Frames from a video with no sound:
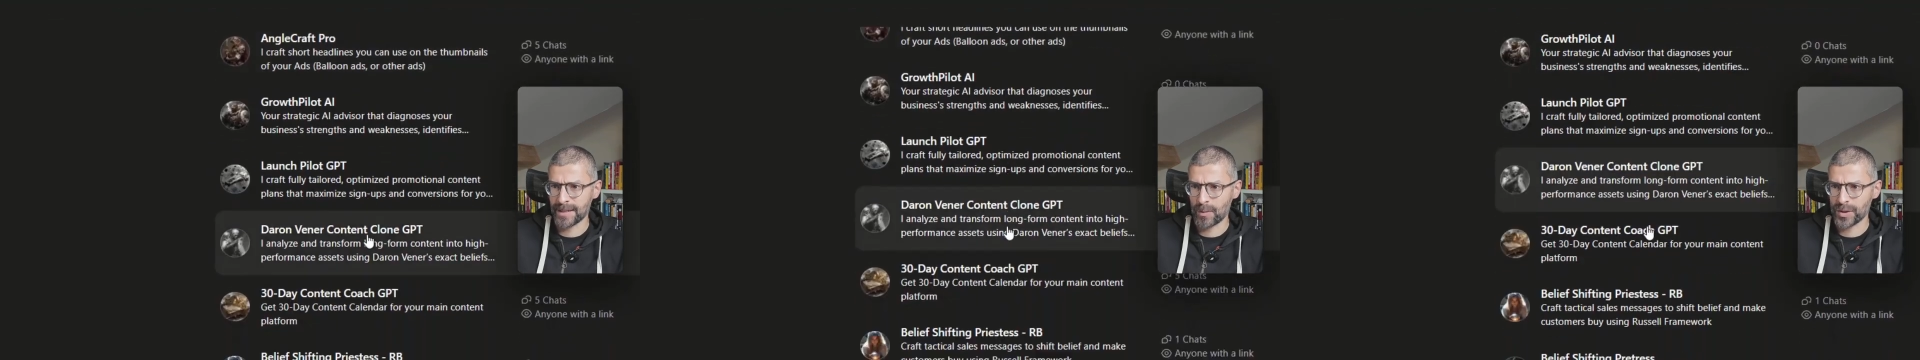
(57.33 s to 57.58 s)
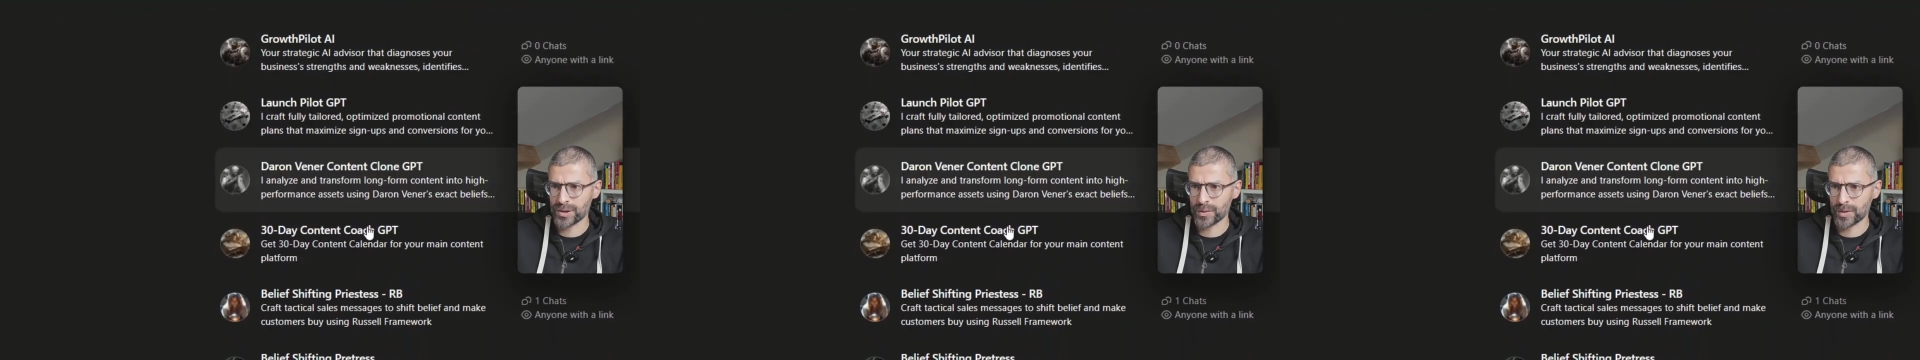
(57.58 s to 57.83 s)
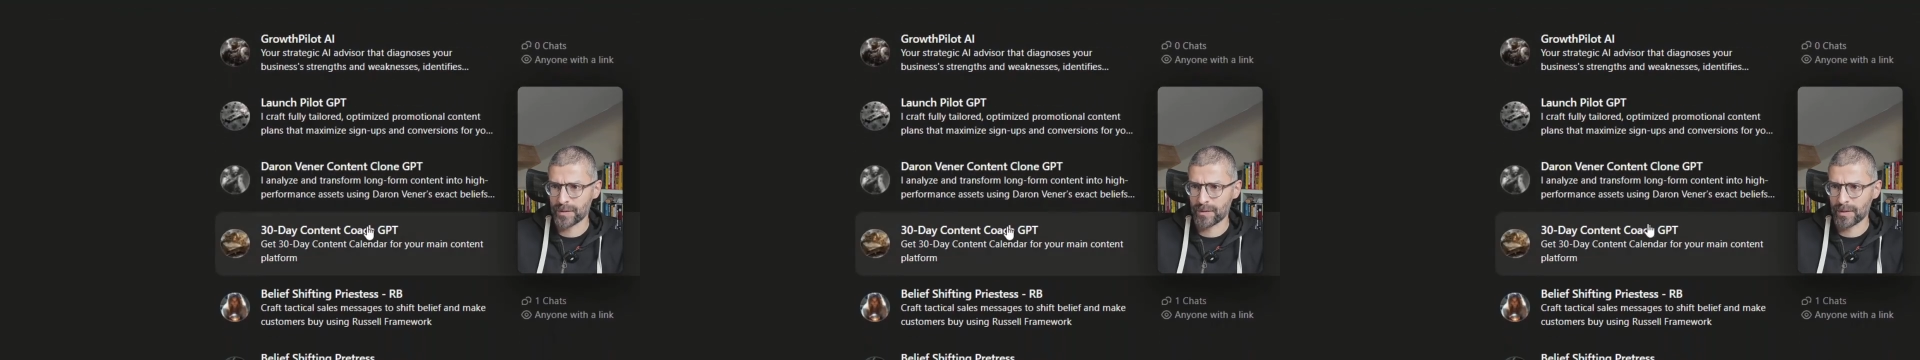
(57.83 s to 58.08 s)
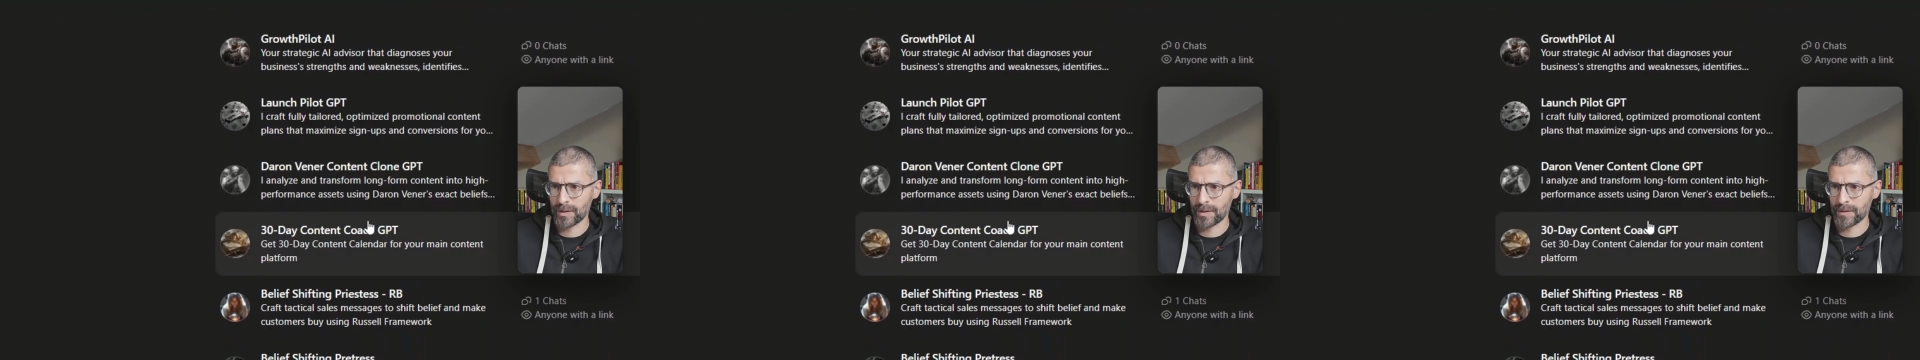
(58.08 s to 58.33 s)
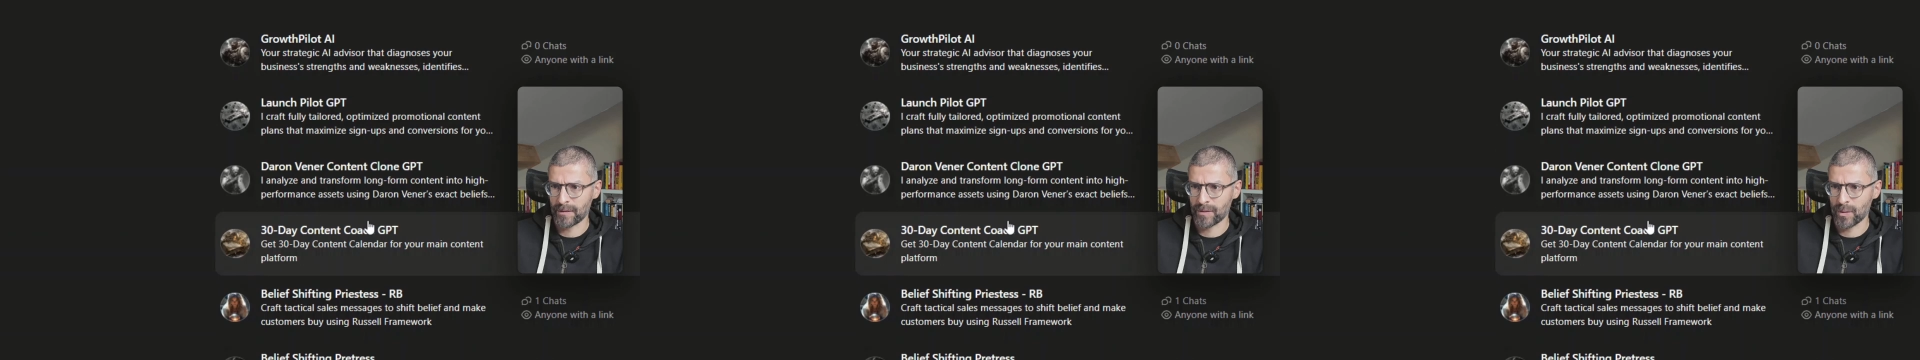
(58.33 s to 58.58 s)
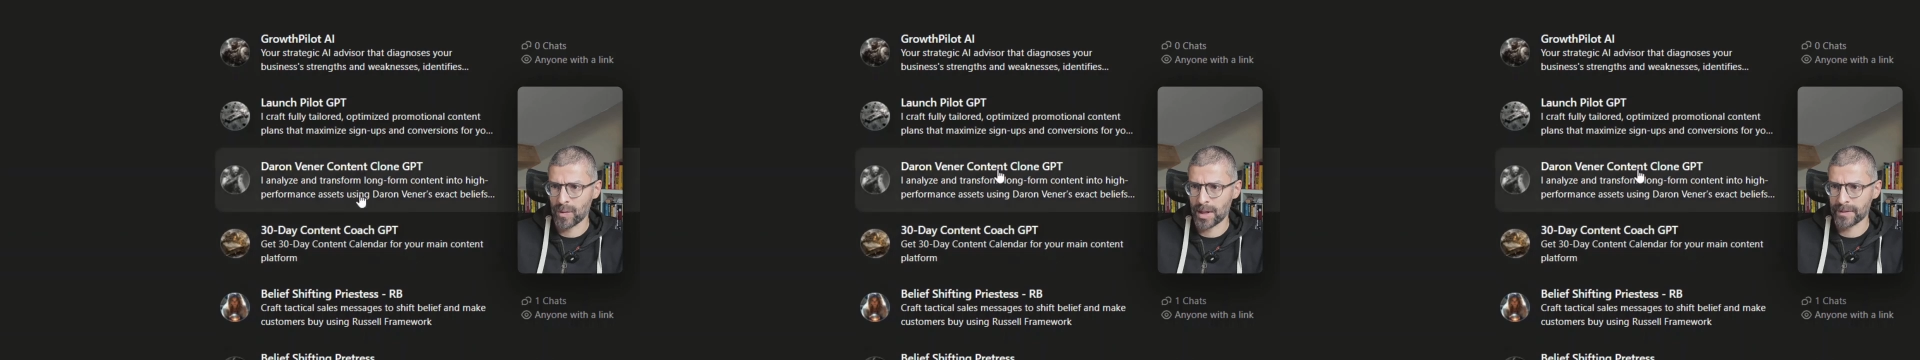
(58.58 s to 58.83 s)
which
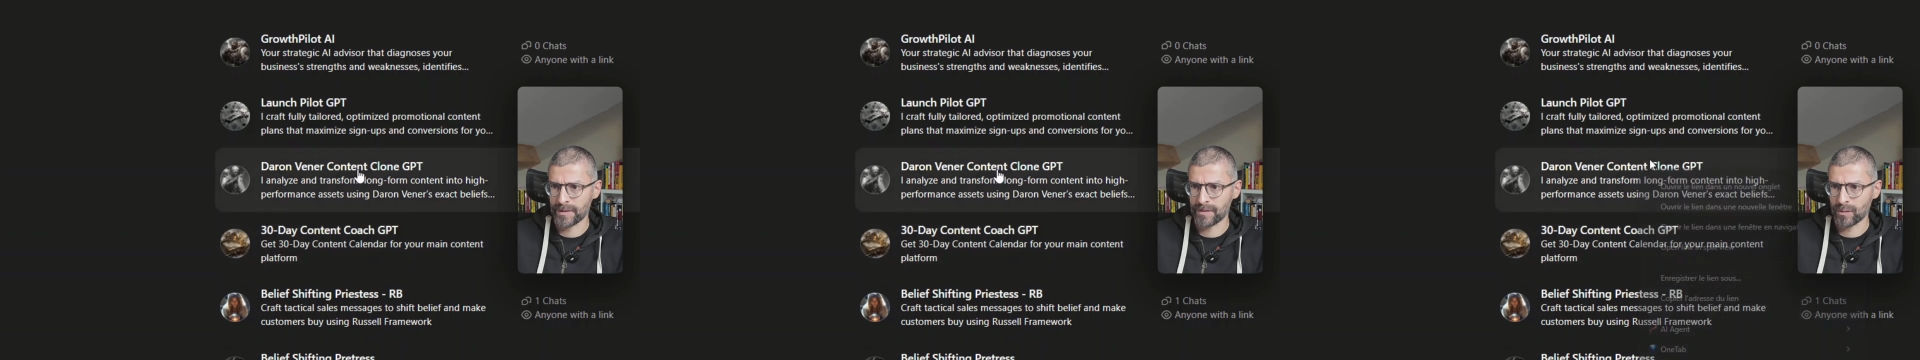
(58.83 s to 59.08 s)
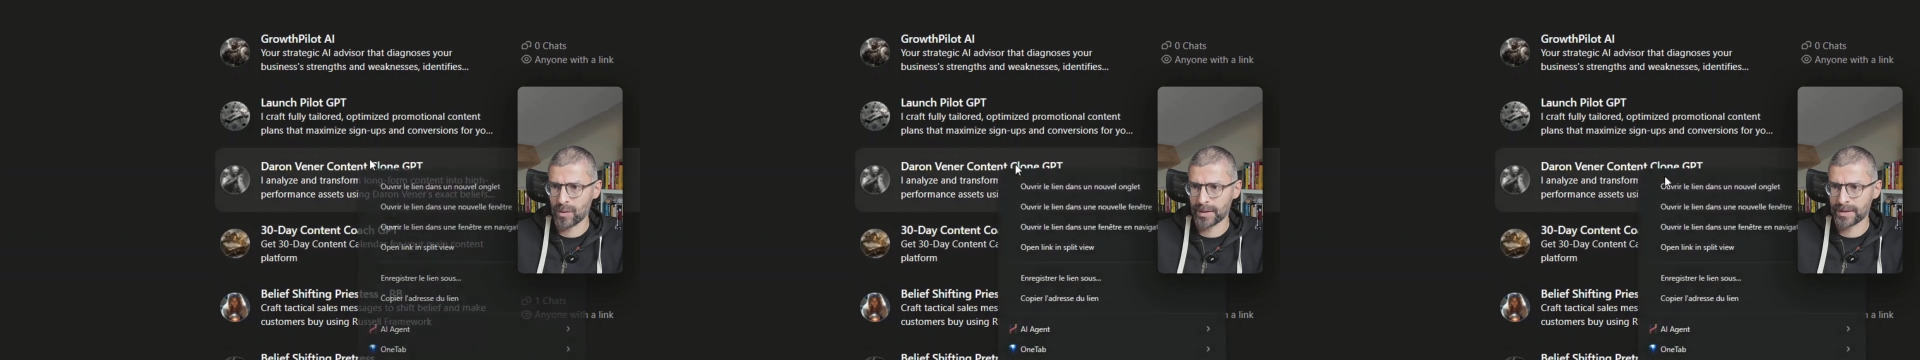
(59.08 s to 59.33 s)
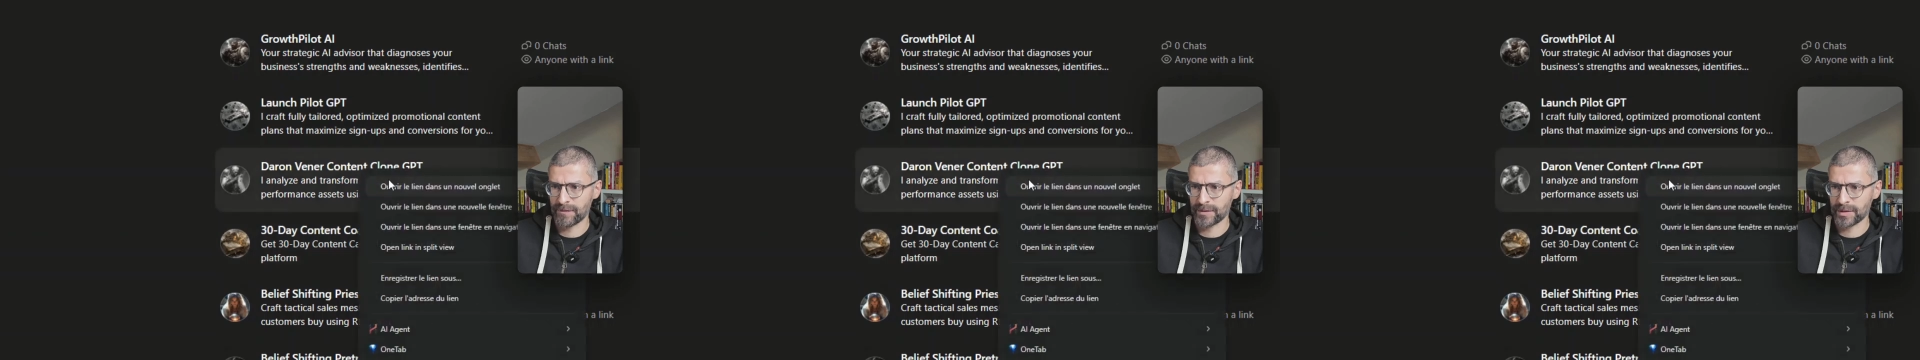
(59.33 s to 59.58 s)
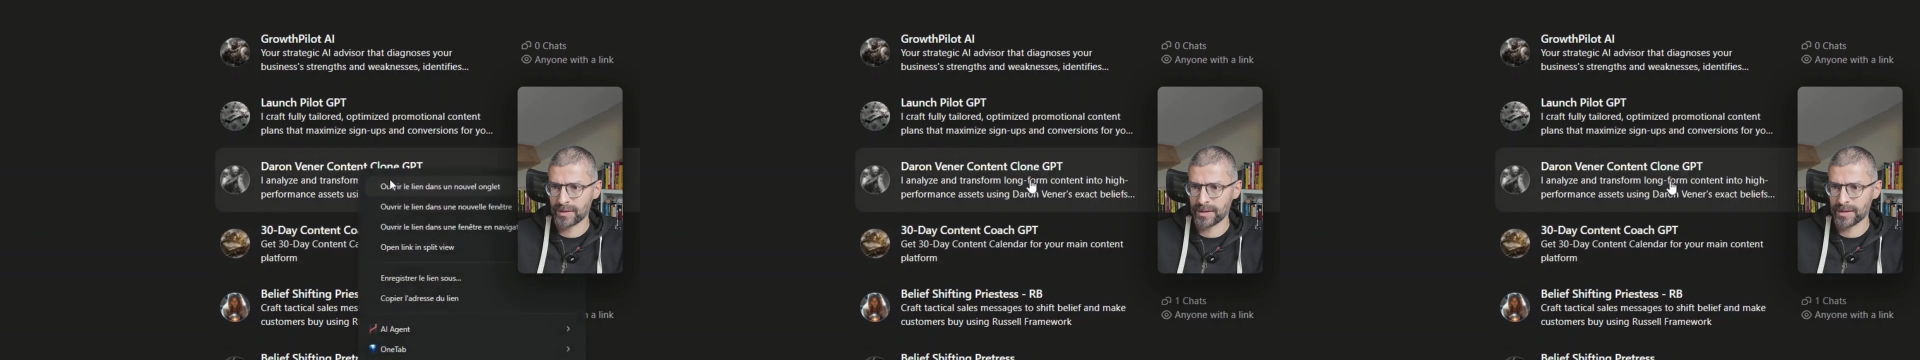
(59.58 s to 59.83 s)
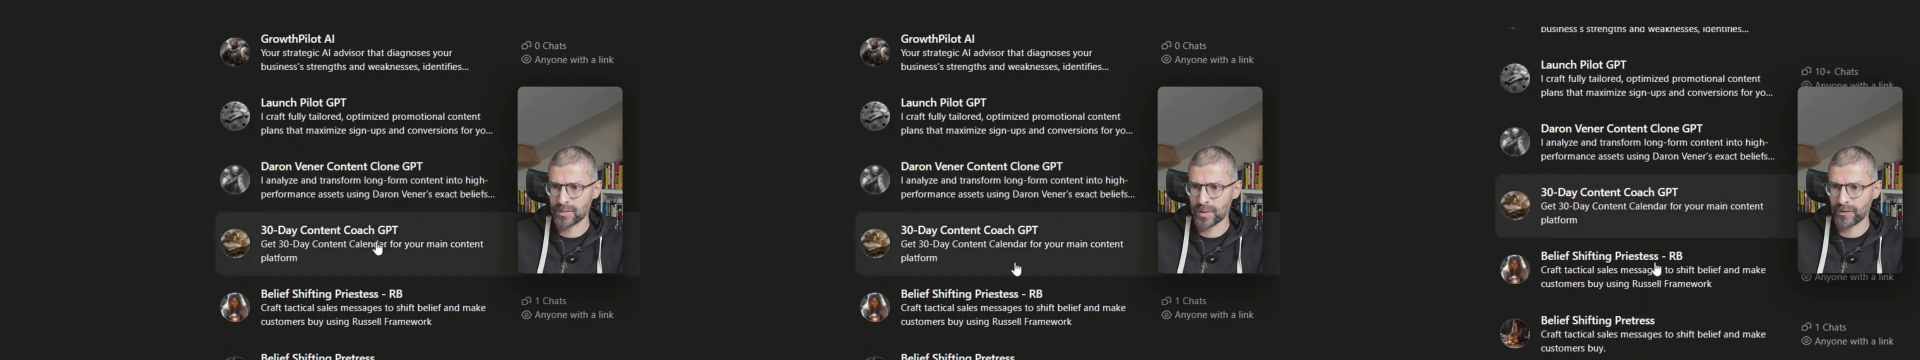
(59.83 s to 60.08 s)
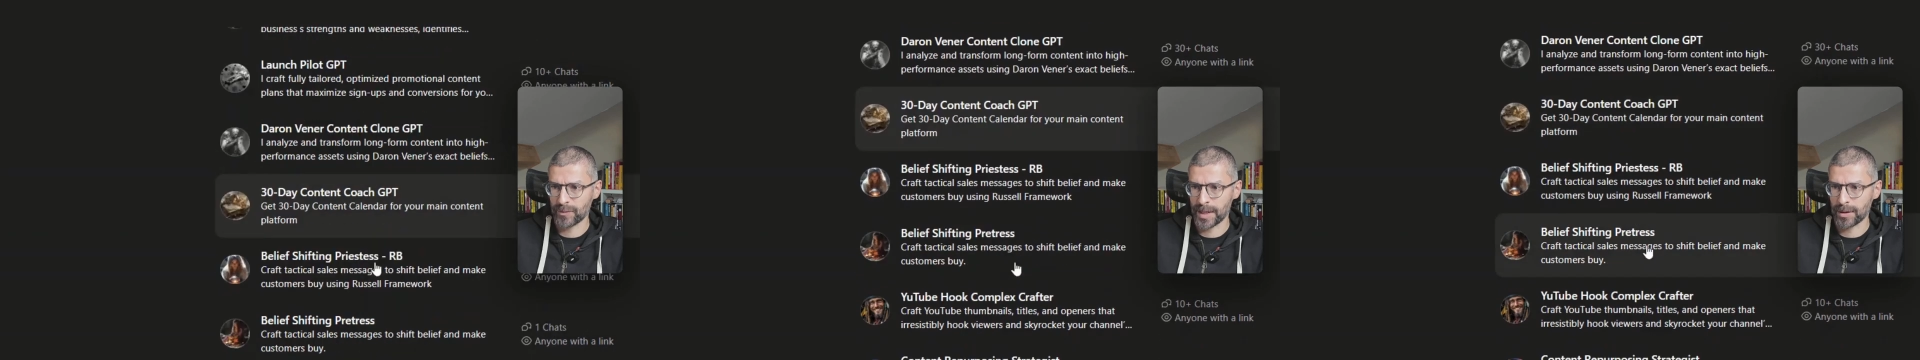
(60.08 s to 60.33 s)
another one, this one definitely is
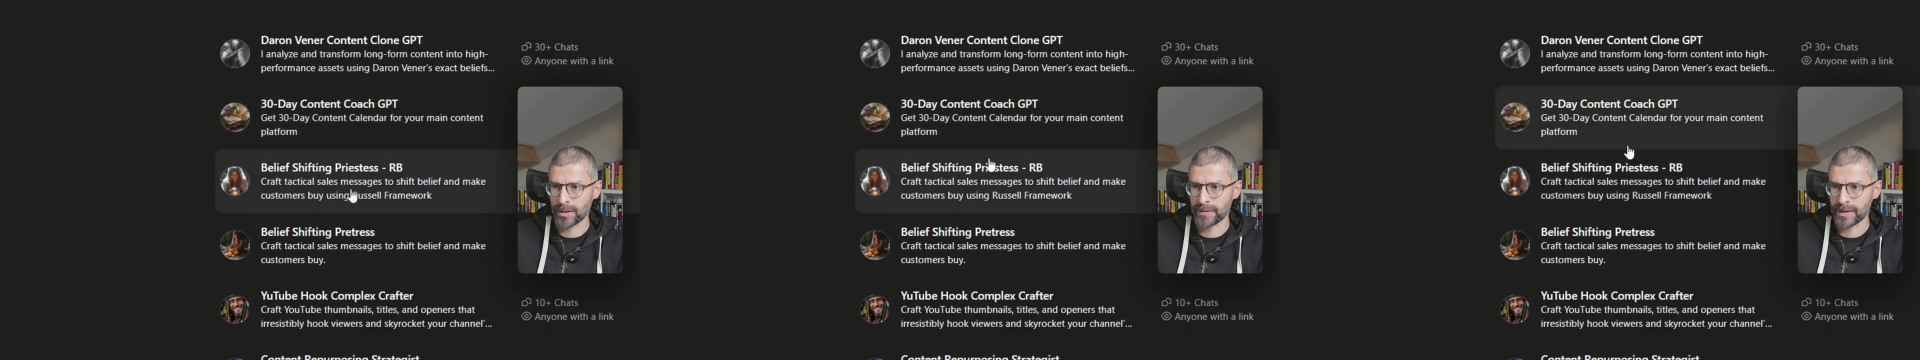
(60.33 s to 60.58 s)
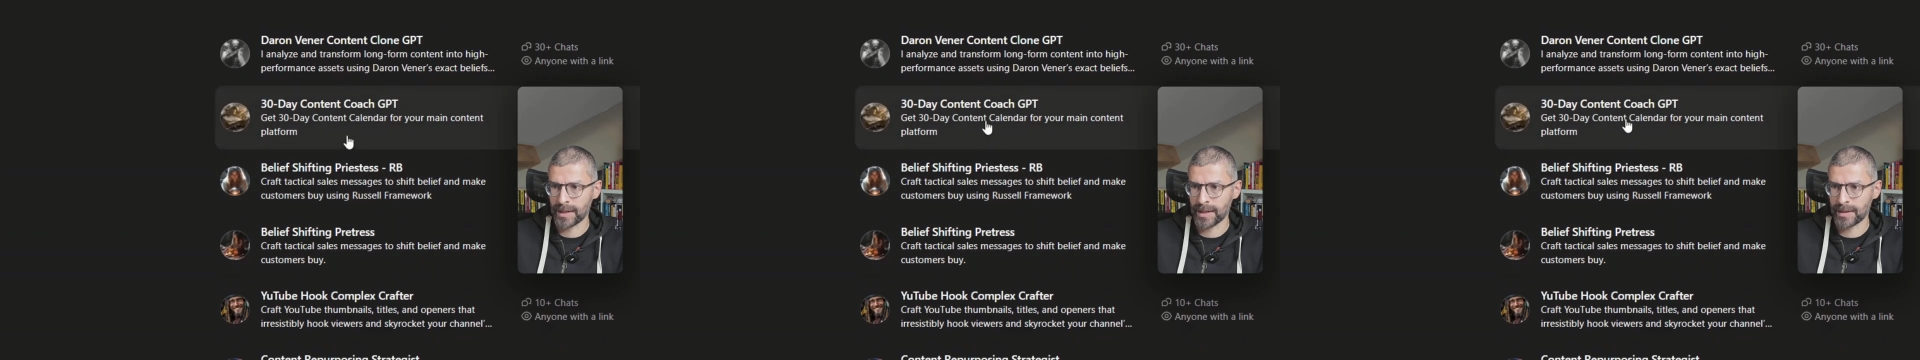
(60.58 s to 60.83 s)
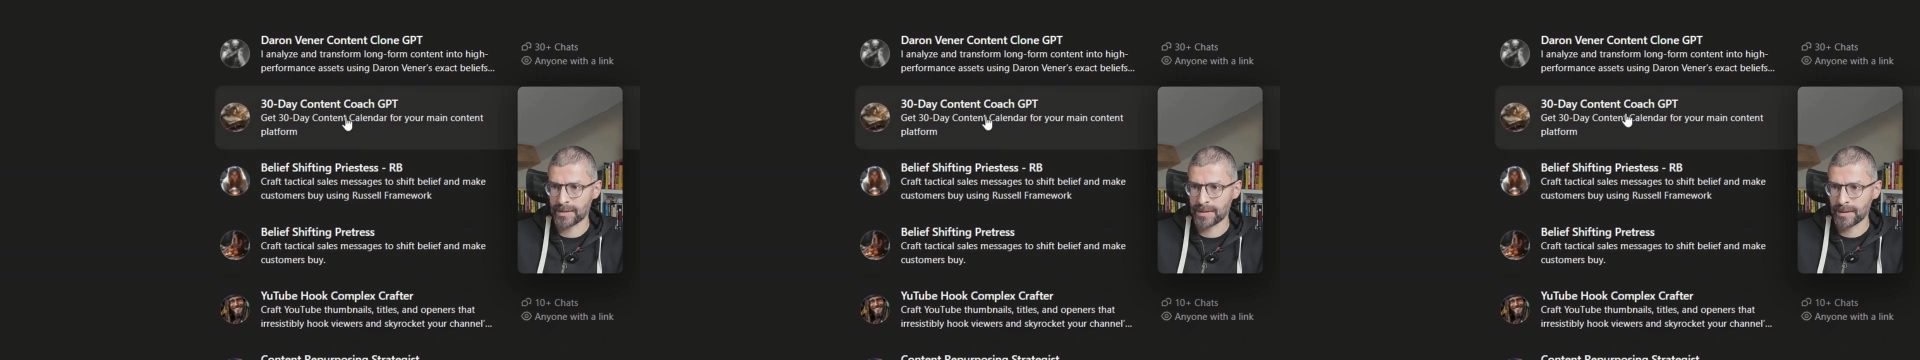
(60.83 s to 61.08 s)
one for my content.